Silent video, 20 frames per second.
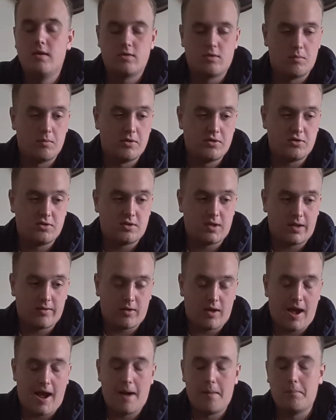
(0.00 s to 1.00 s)
So I'm literally just gonna
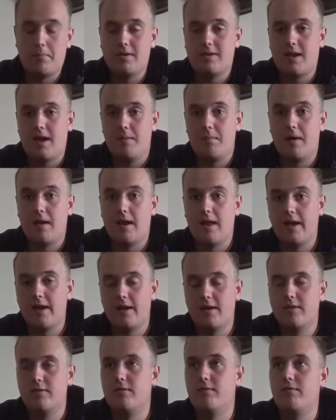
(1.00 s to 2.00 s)
have to amputate my
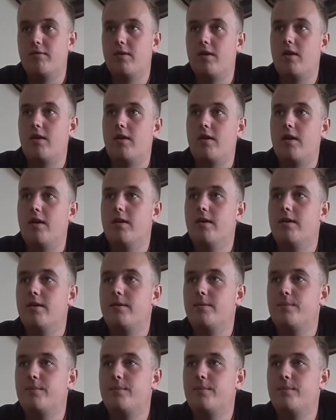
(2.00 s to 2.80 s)
leg or something. I don't know.